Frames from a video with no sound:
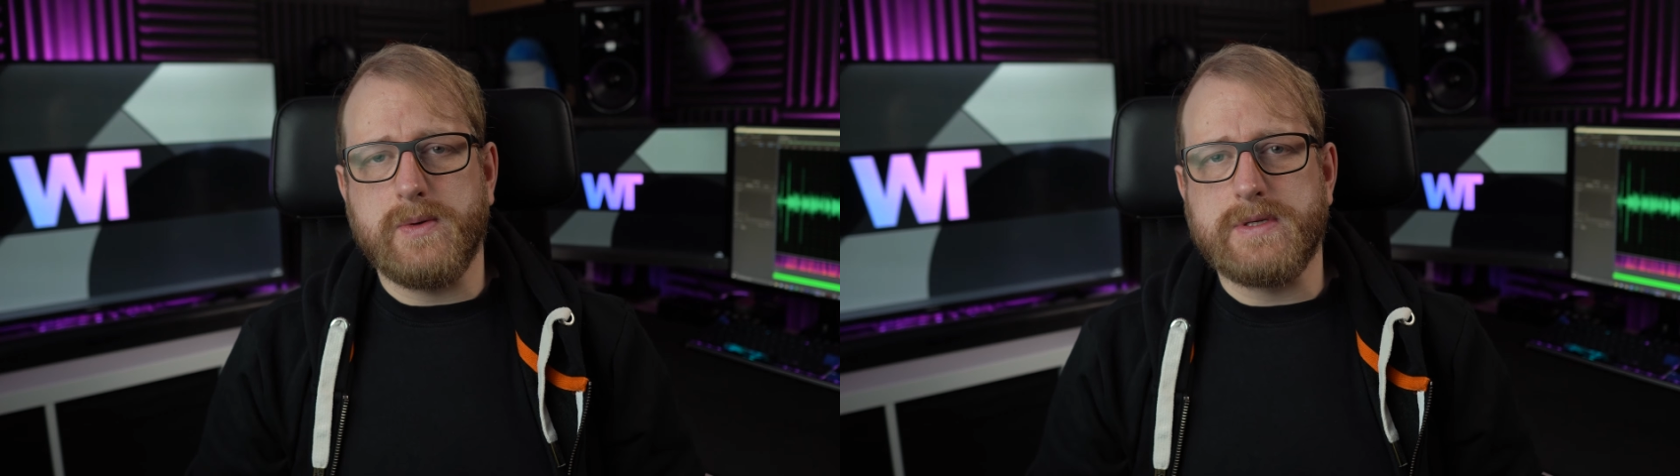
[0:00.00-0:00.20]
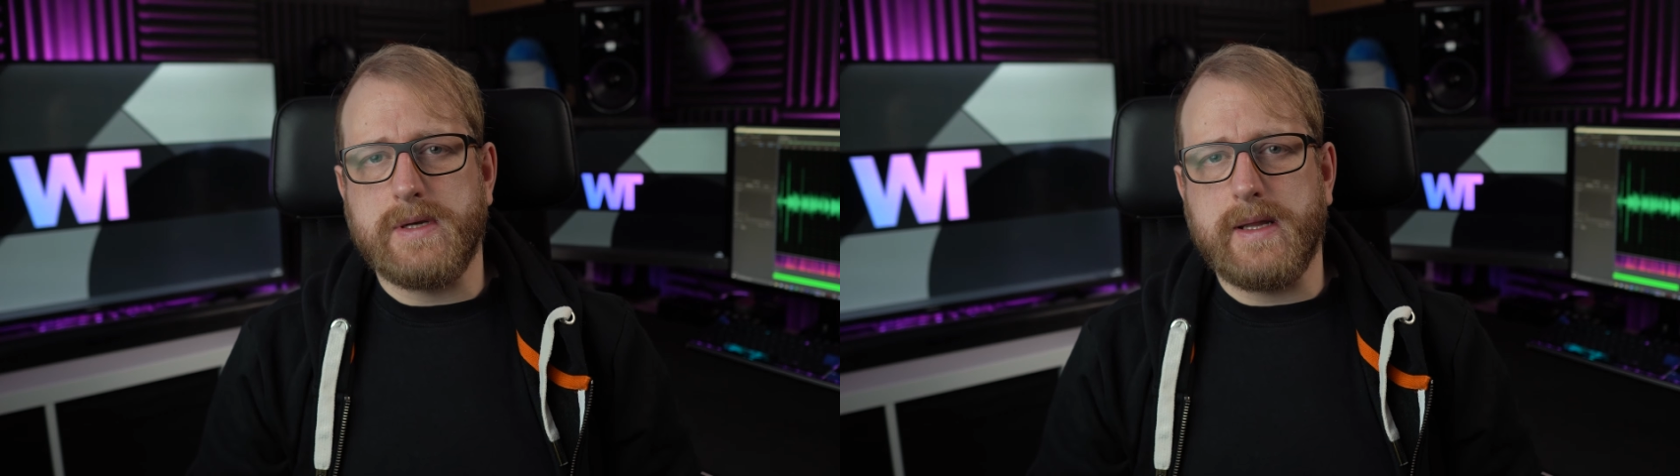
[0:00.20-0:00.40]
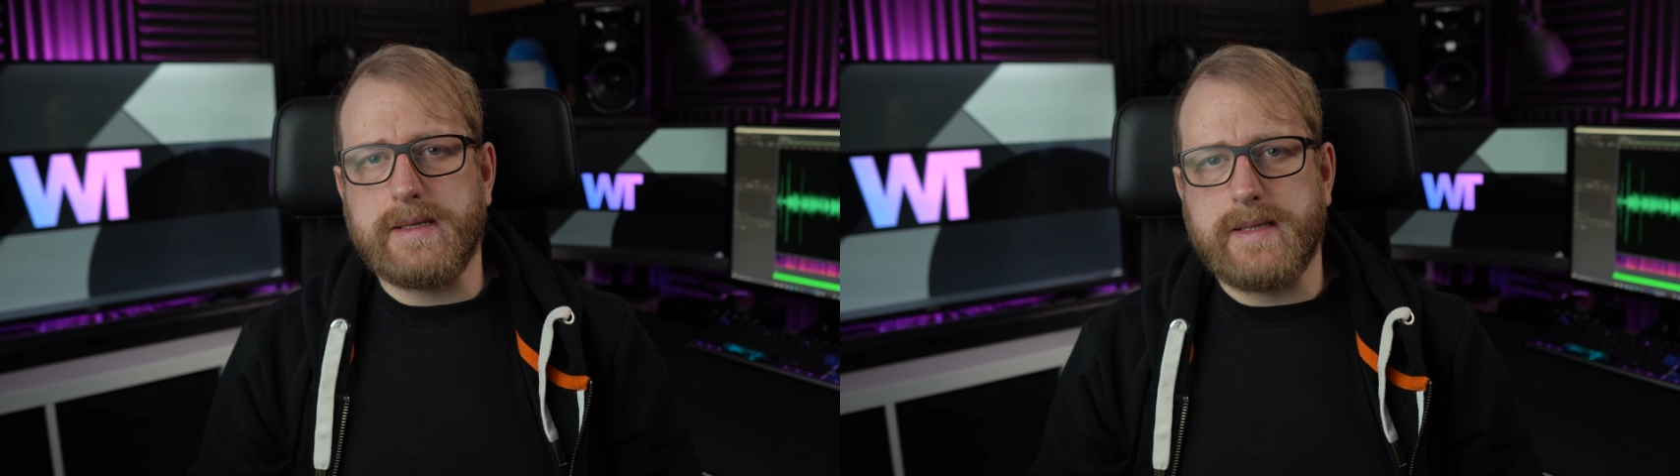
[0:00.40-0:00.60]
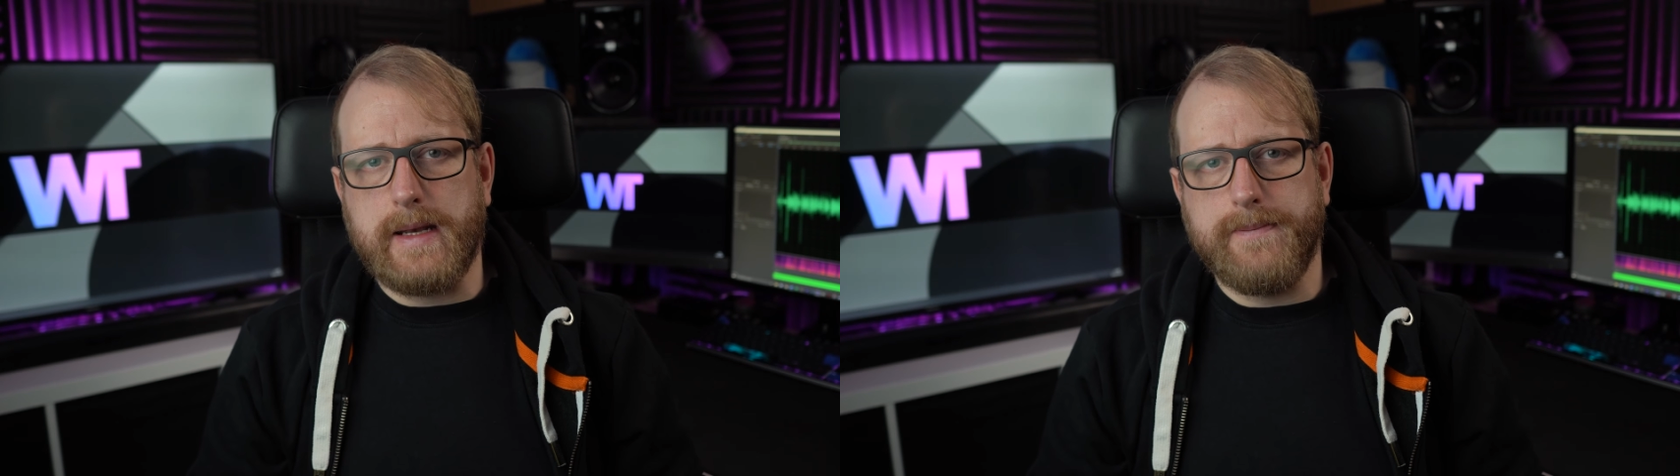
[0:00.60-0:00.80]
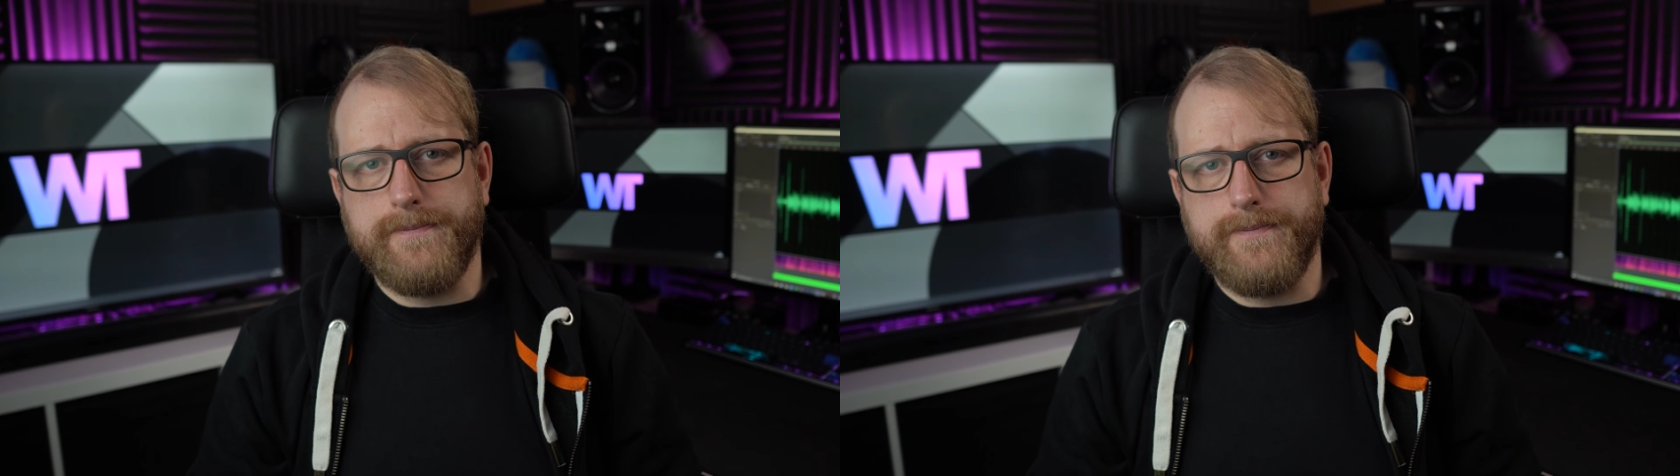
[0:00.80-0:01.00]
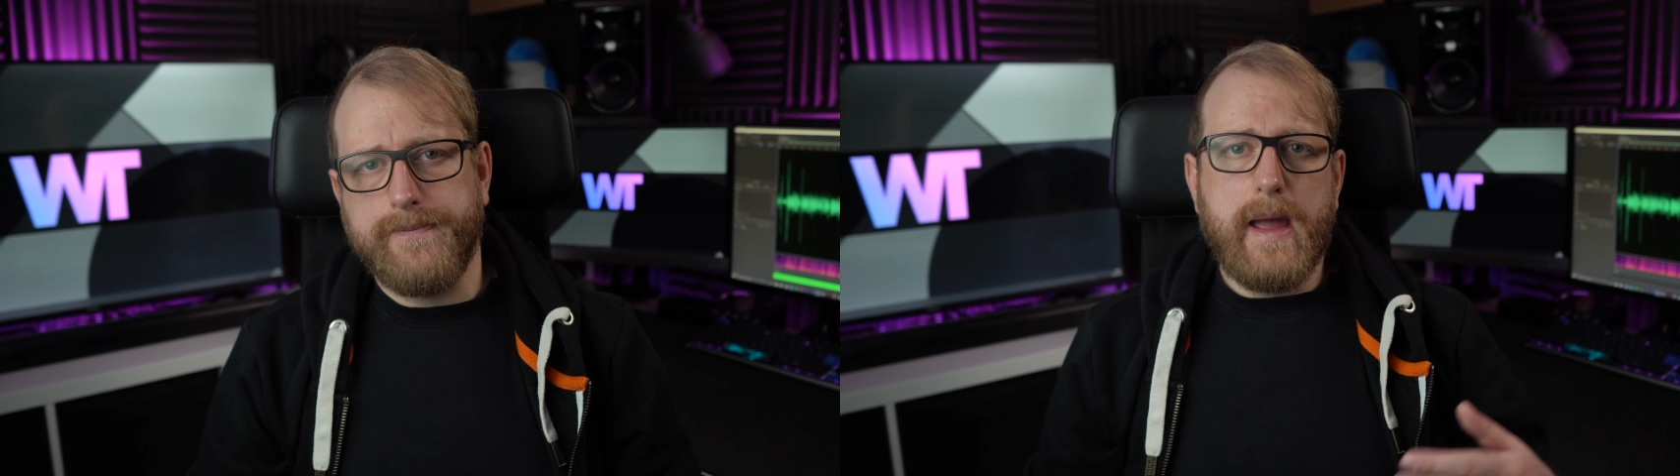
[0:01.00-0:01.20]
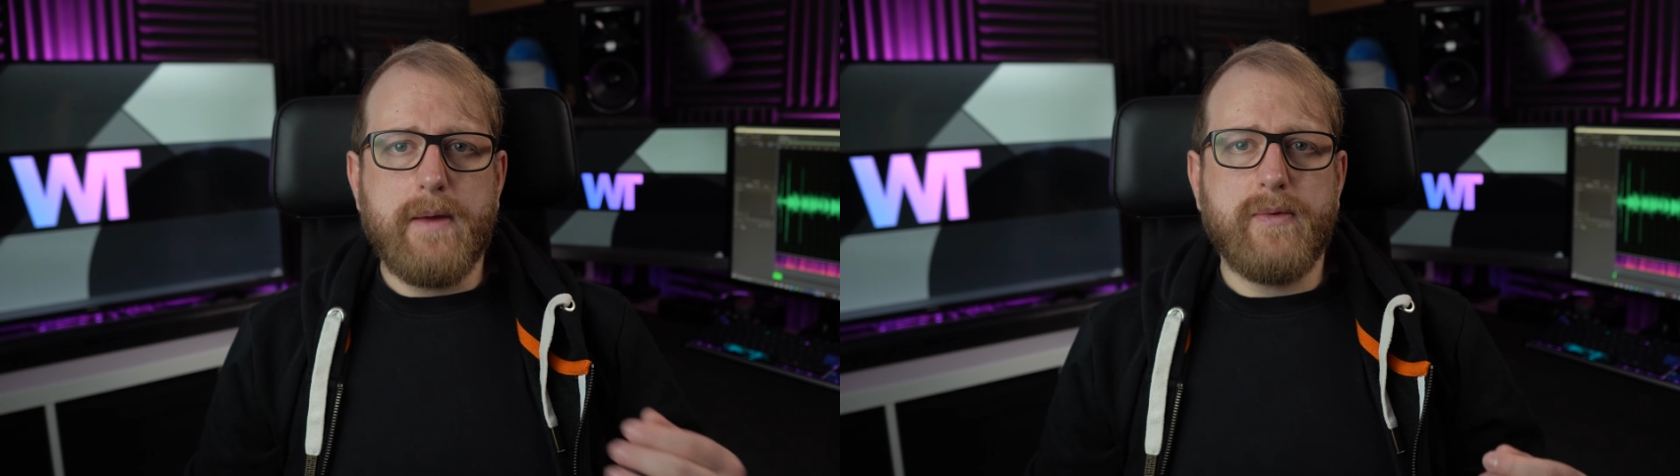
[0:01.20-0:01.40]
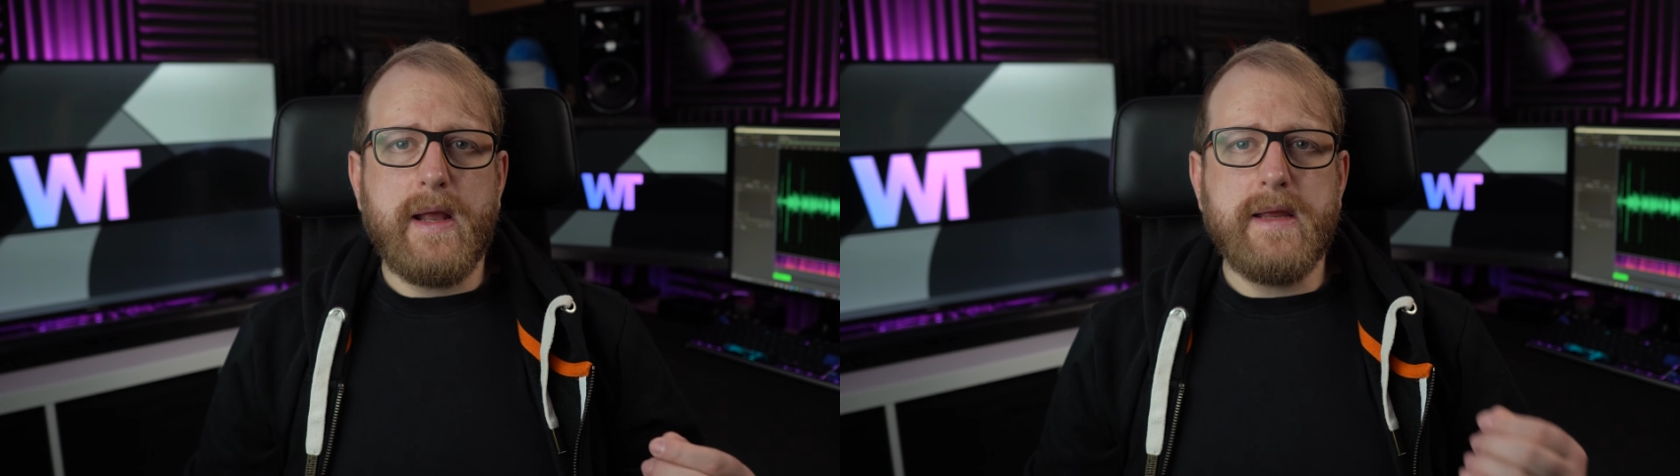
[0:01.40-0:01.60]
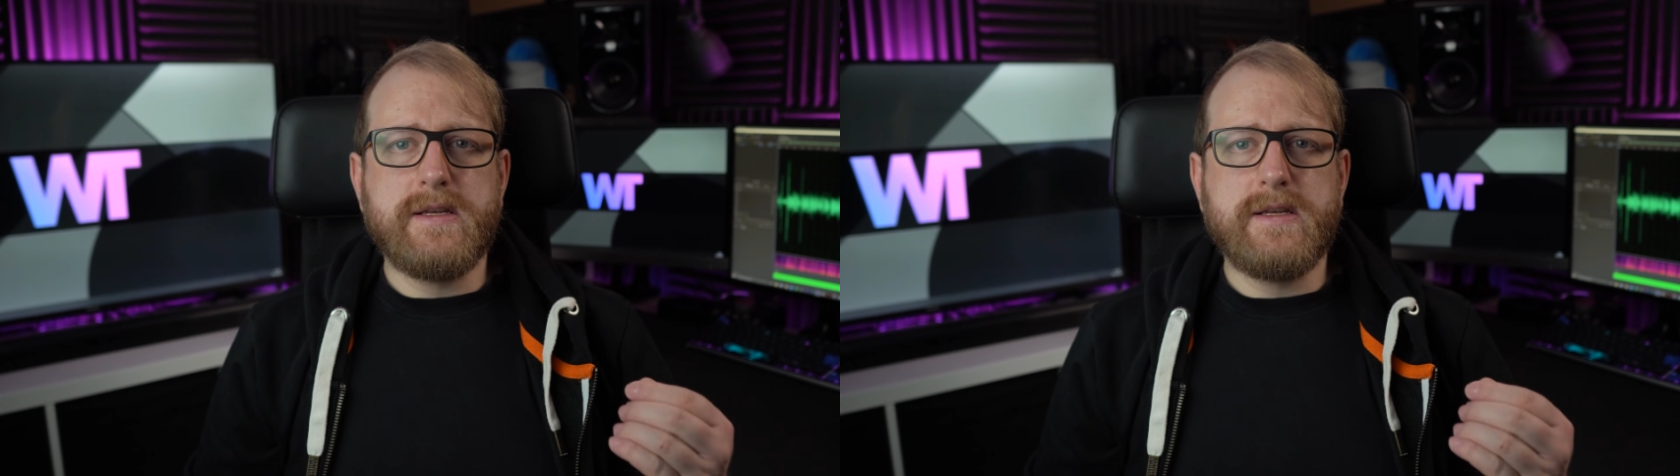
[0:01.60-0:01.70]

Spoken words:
to a certain extent. It really